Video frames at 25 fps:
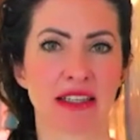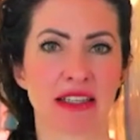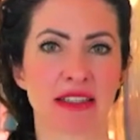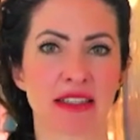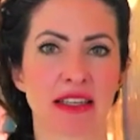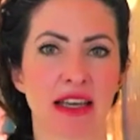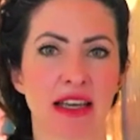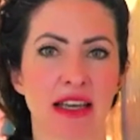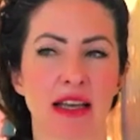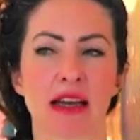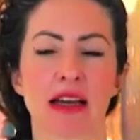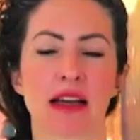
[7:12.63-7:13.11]

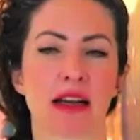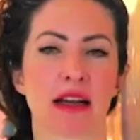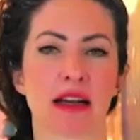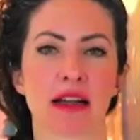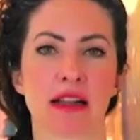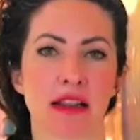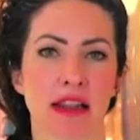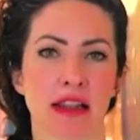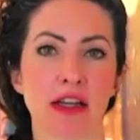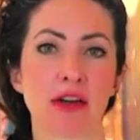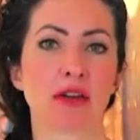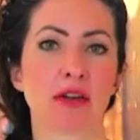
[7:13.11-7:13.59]
It's like,
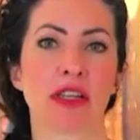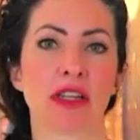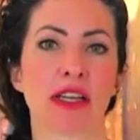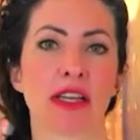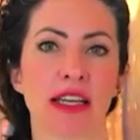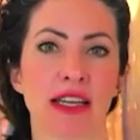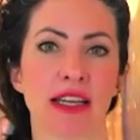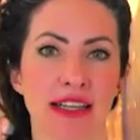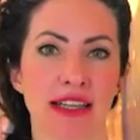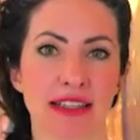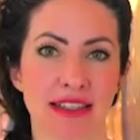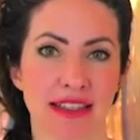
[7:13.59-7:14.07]

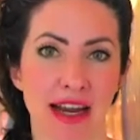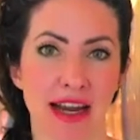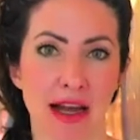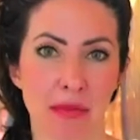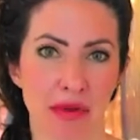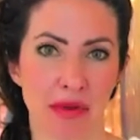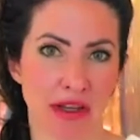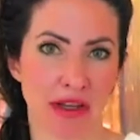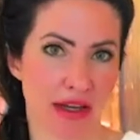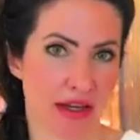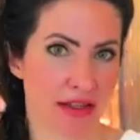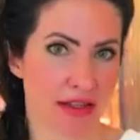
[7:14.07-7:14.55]
clearly it's
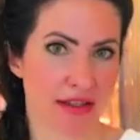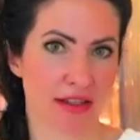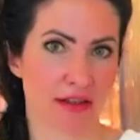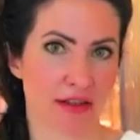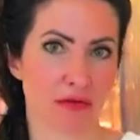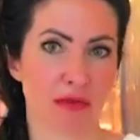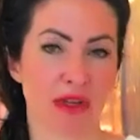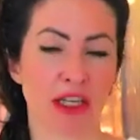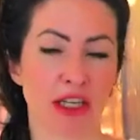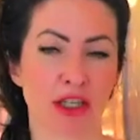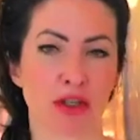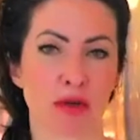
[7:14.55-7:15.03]
not because
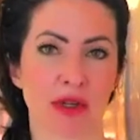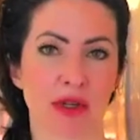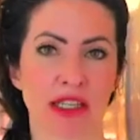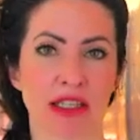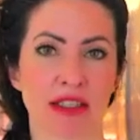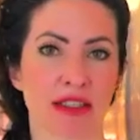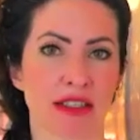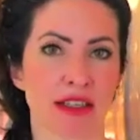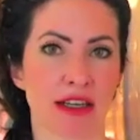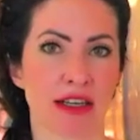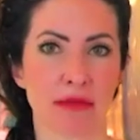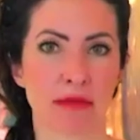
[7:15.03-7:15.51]
of me
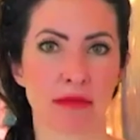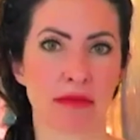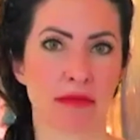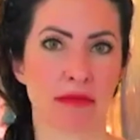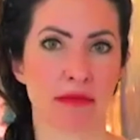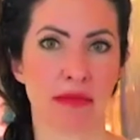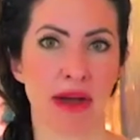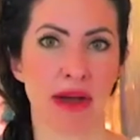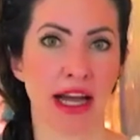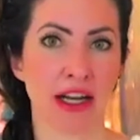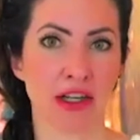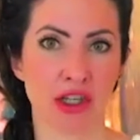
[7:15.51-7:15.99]
doing
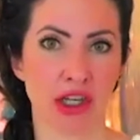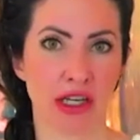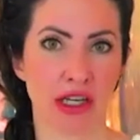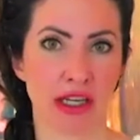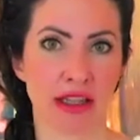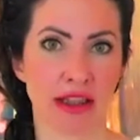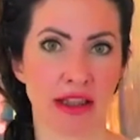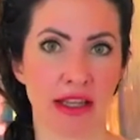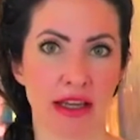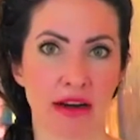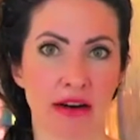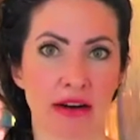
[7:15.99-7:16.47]
some magic
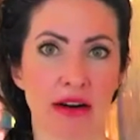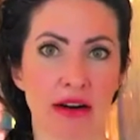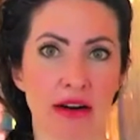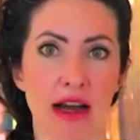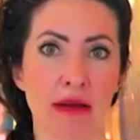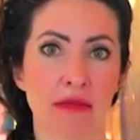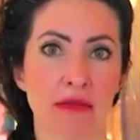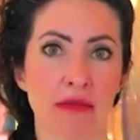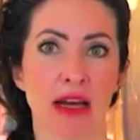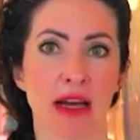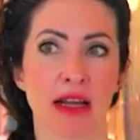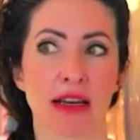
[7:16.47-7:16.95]
in there.
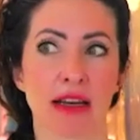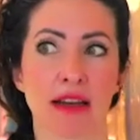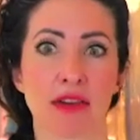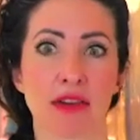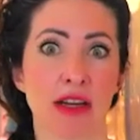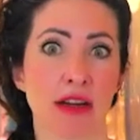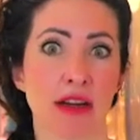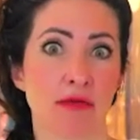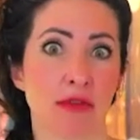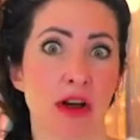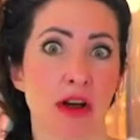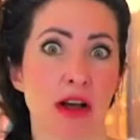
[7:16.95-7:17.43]
I'm not
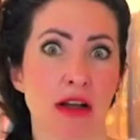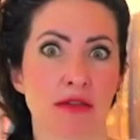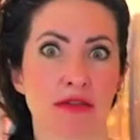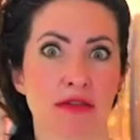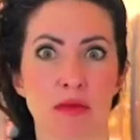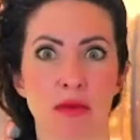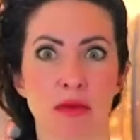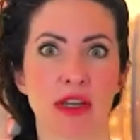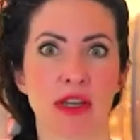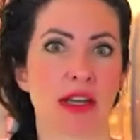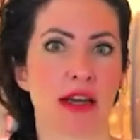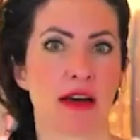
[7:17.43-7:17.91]
even
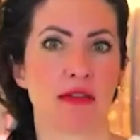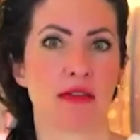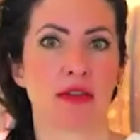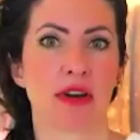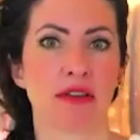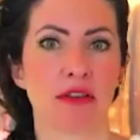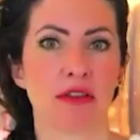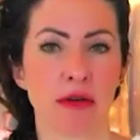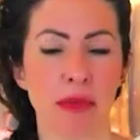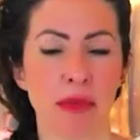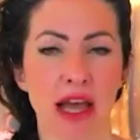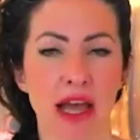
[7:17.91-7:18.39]
involved. We never
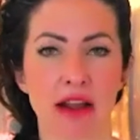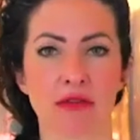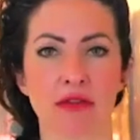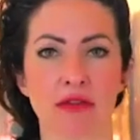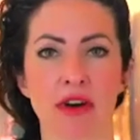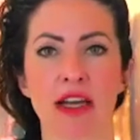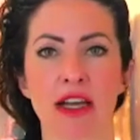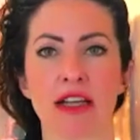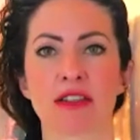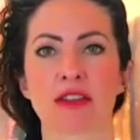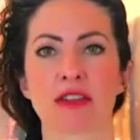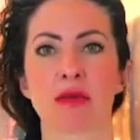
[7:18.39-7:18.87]
even met.
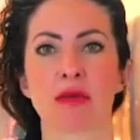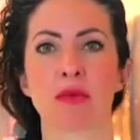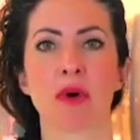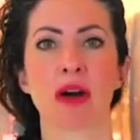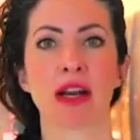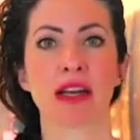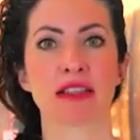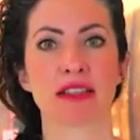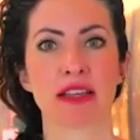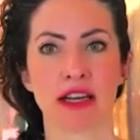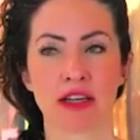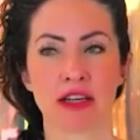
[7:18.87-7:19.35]
Right. So
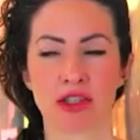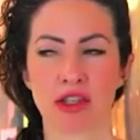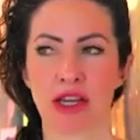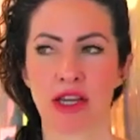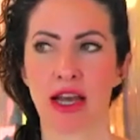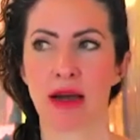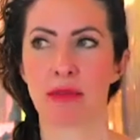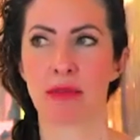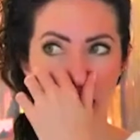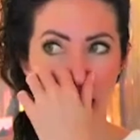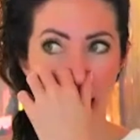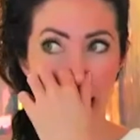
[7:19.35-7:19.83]
what is
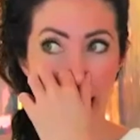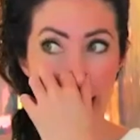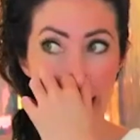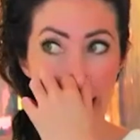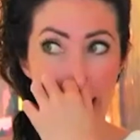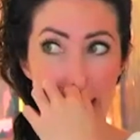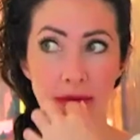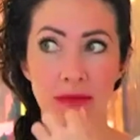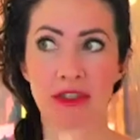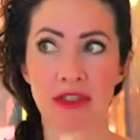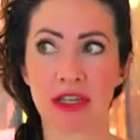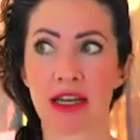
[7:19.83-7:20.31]
actually happening?
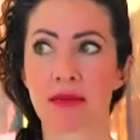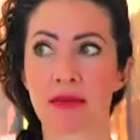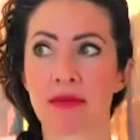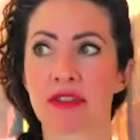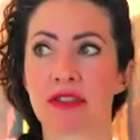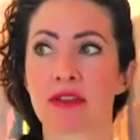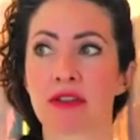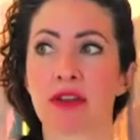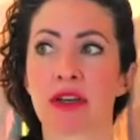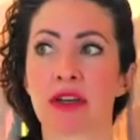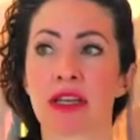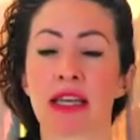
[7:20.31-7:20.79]
And sometimes
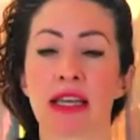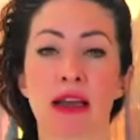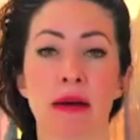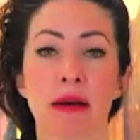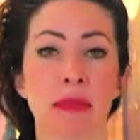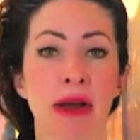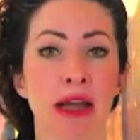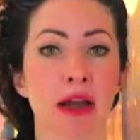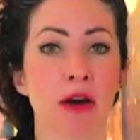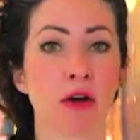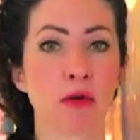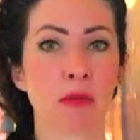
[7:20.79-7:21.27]
looking
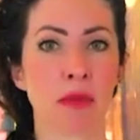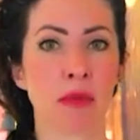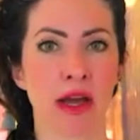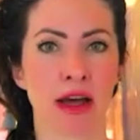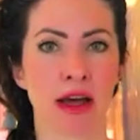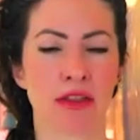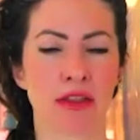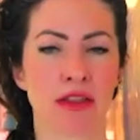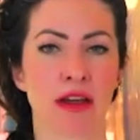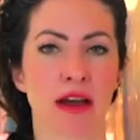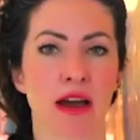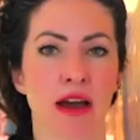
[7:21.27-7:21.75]
at my own
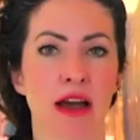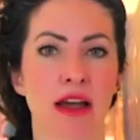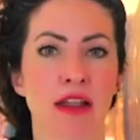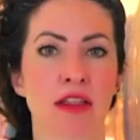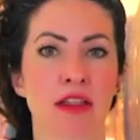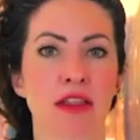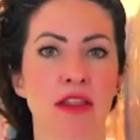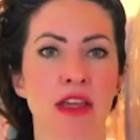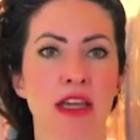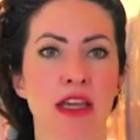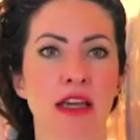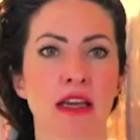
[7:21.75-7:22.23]
path, I
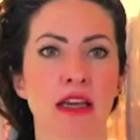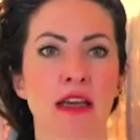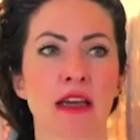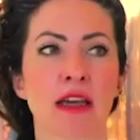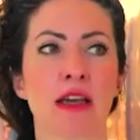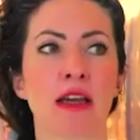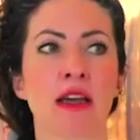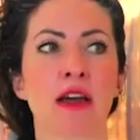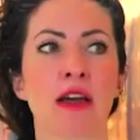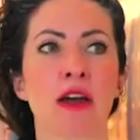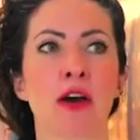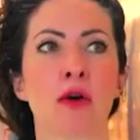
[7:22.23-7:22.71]
think,
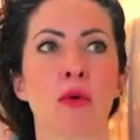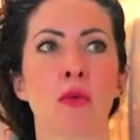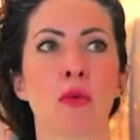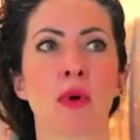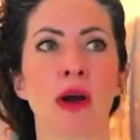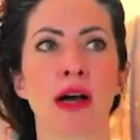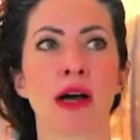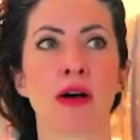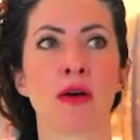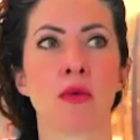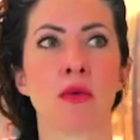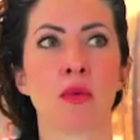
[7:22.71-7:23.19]

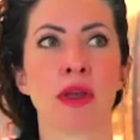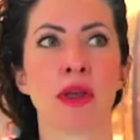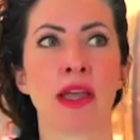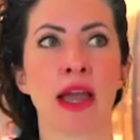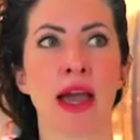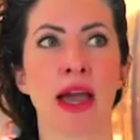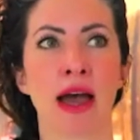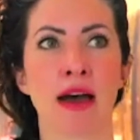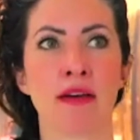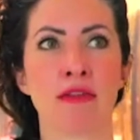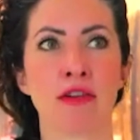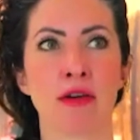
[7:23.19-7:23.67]
well, we
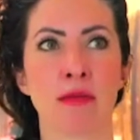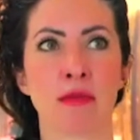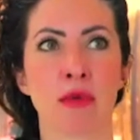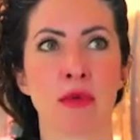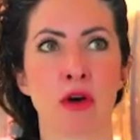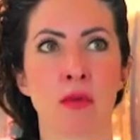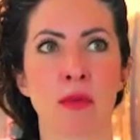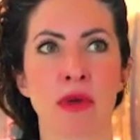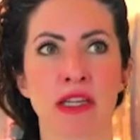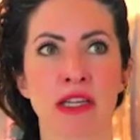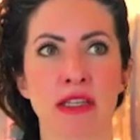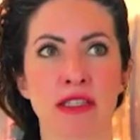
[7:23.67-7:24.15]
have a
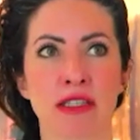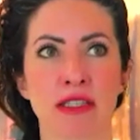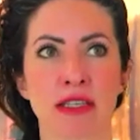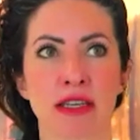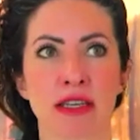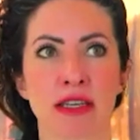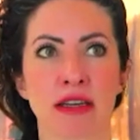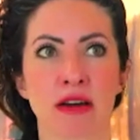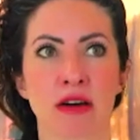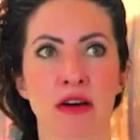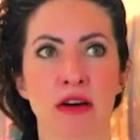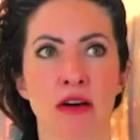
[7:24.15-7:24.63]
moment
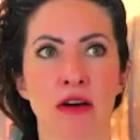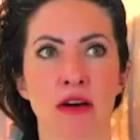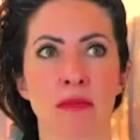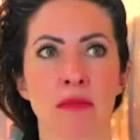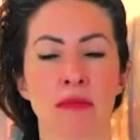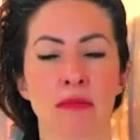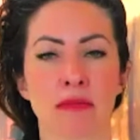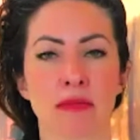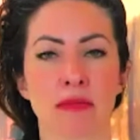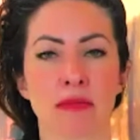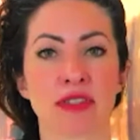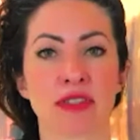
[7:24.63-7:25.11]
in
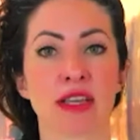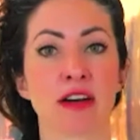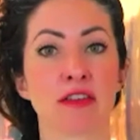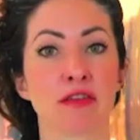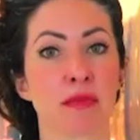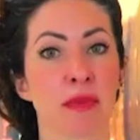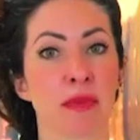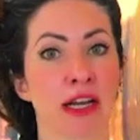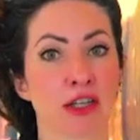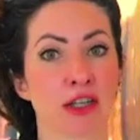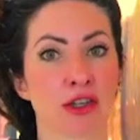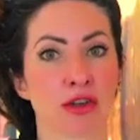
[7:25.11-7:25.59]
our
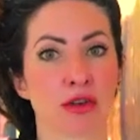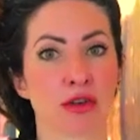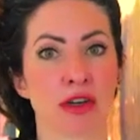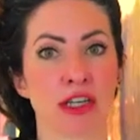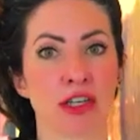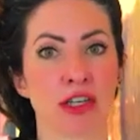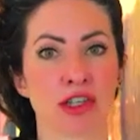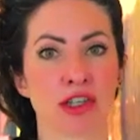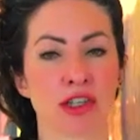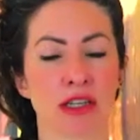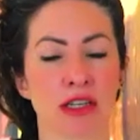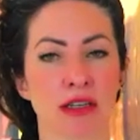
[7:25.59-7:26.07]

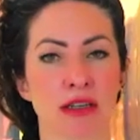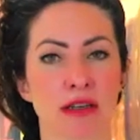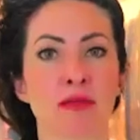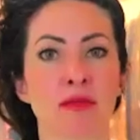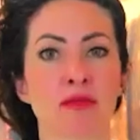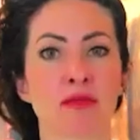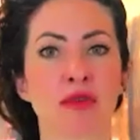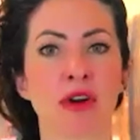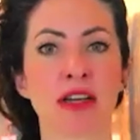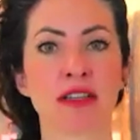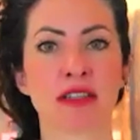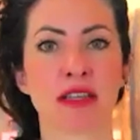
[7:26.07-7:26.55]

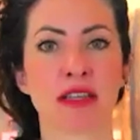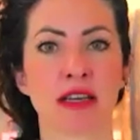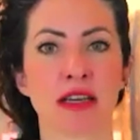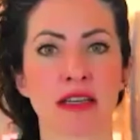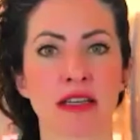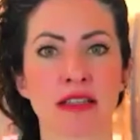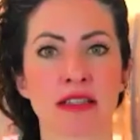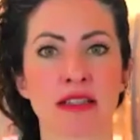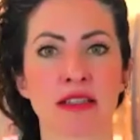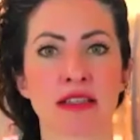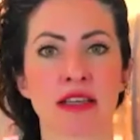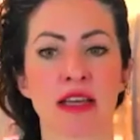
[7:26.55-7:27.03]
self-maturation
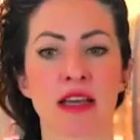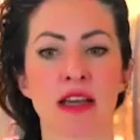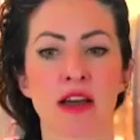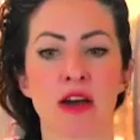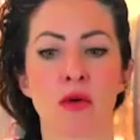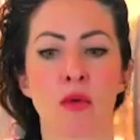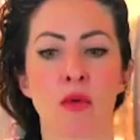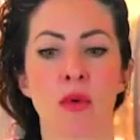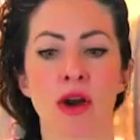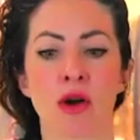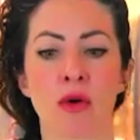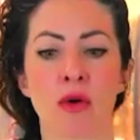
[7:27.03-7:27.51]
process
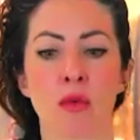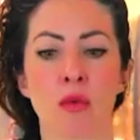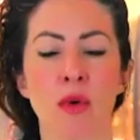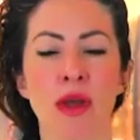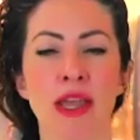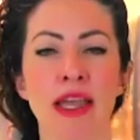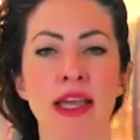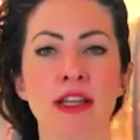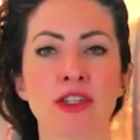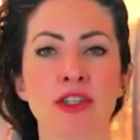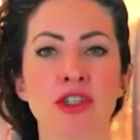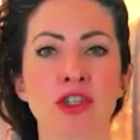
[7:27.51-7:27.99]
where
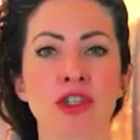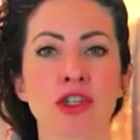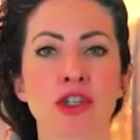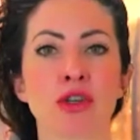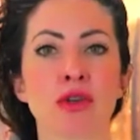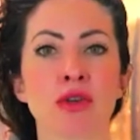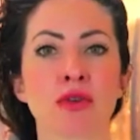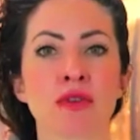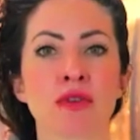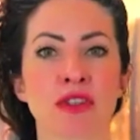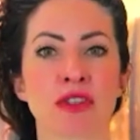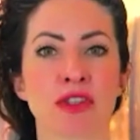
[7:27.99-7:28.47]
we
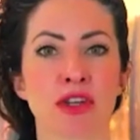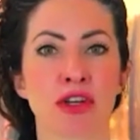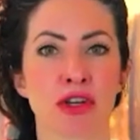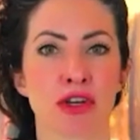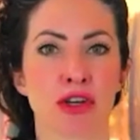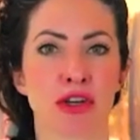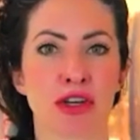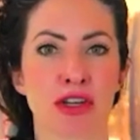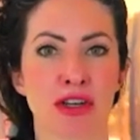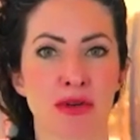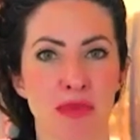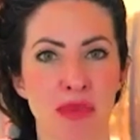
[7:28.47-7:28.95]
choose the
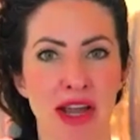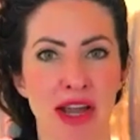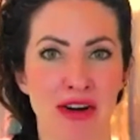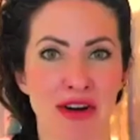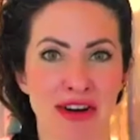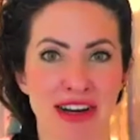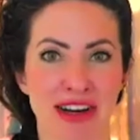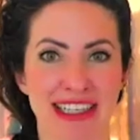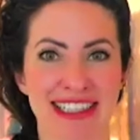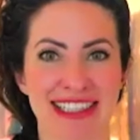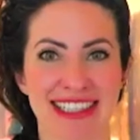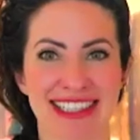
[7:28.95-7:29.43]
good
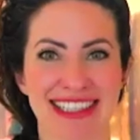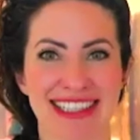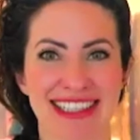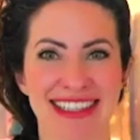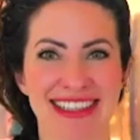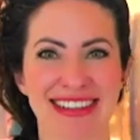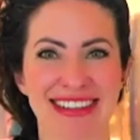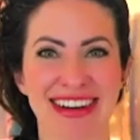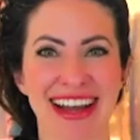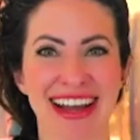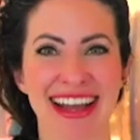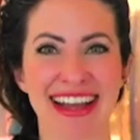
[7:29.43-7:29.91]
parent,
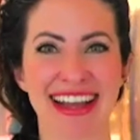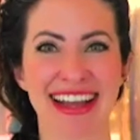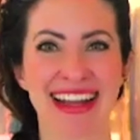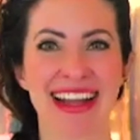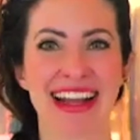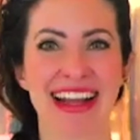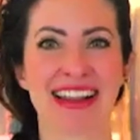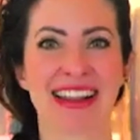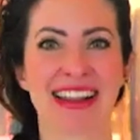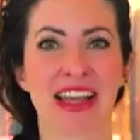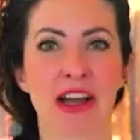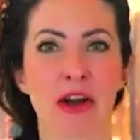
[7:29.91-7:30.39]

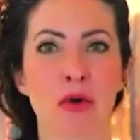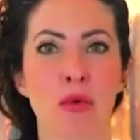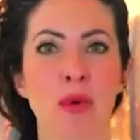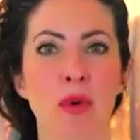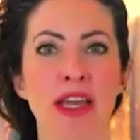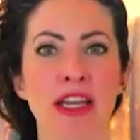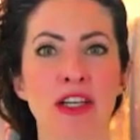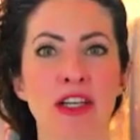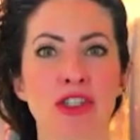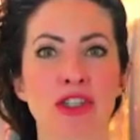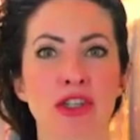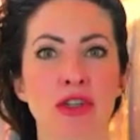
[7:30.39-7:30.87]
right? Like
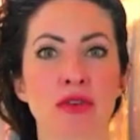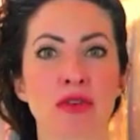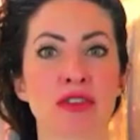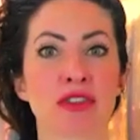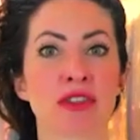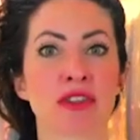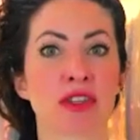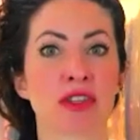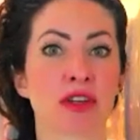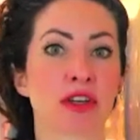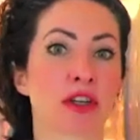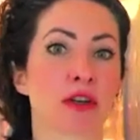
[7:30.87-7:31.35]
we
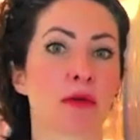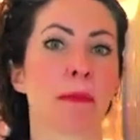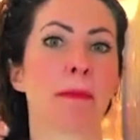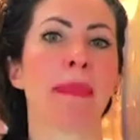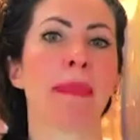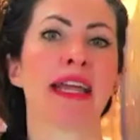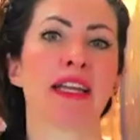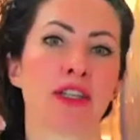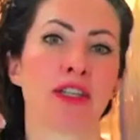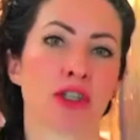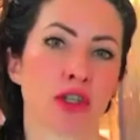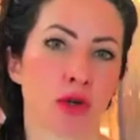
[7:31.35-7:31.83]
choose the good
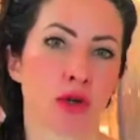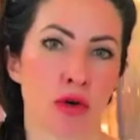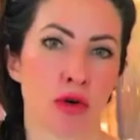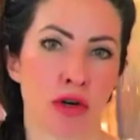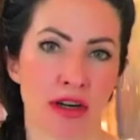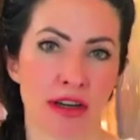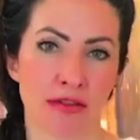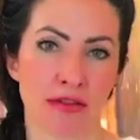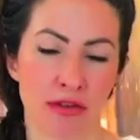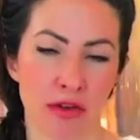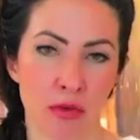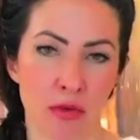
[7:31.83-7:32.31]

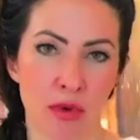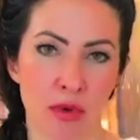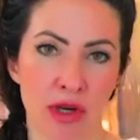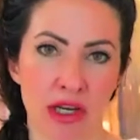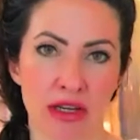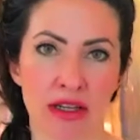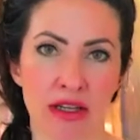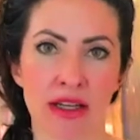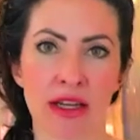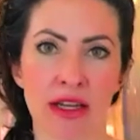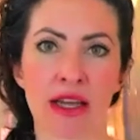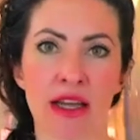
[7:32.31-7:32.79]
mentor, if you
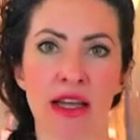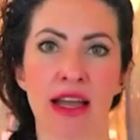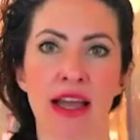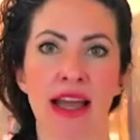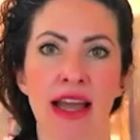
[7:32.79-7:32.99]
will.